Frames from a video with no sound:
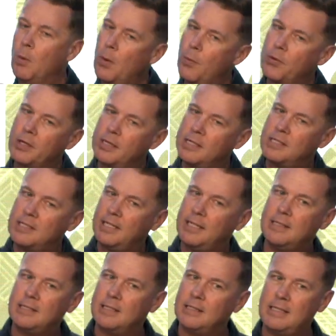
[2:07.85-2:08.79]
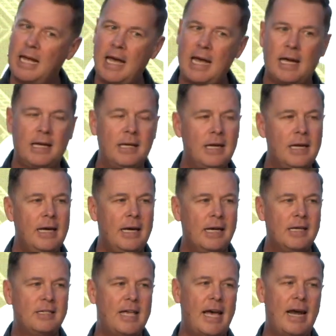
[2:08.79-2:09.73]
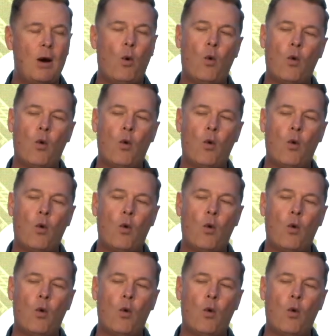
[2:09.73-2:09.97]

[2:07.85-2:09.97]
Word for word: What we're going to see today is that